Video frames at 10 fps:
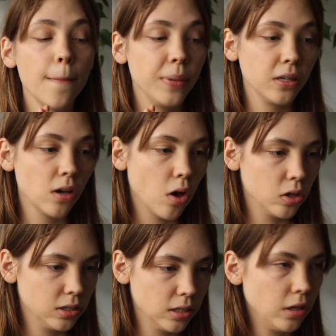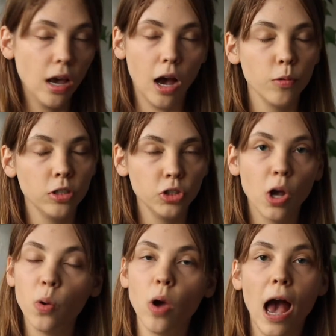because yeah, I want to
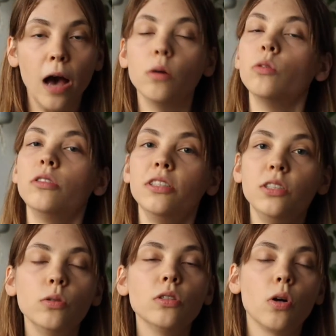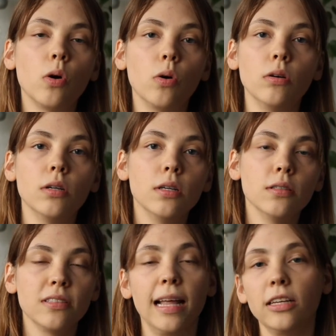show you how to use or
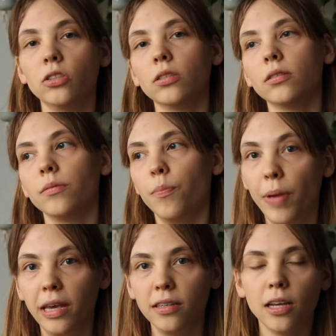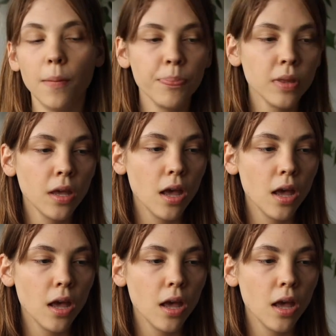/ make them,